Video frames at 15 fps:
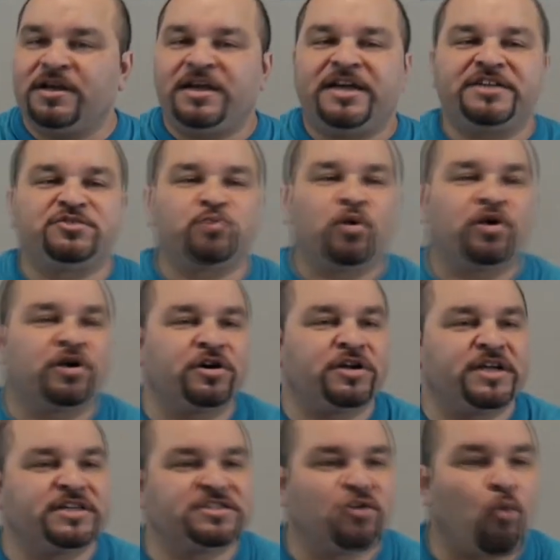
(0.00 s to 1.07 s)
His
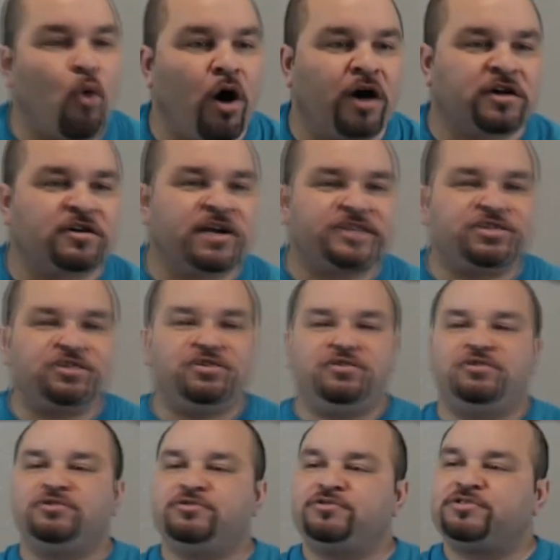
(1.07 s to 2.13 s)
word is the water that you
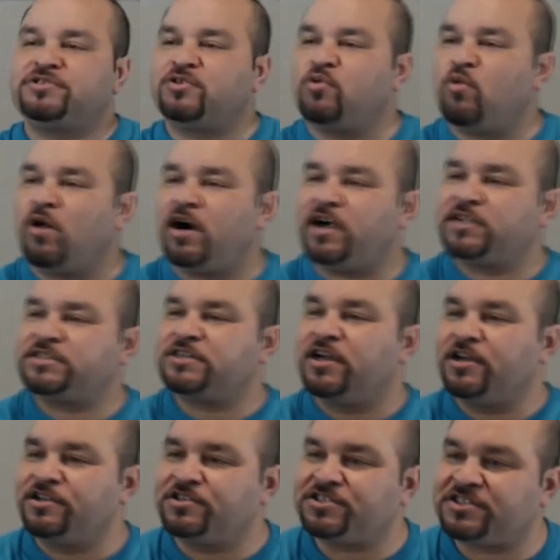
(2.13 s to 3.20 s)
use to wash
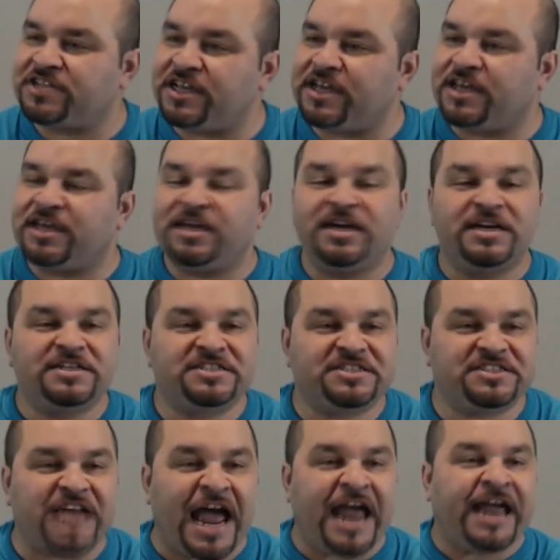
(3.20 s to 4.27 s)
your stinky,
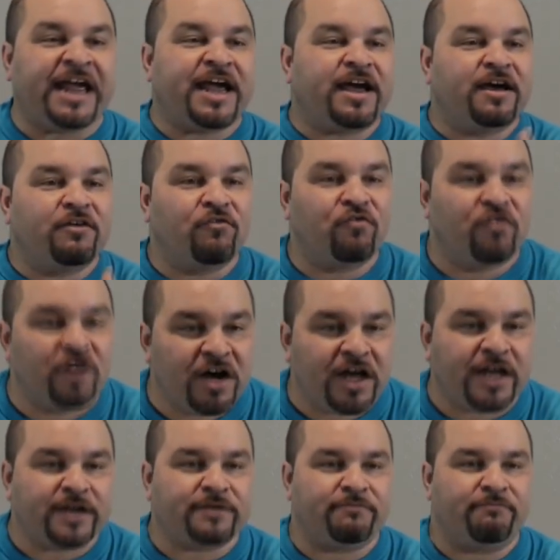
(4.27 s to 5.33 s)
stank foot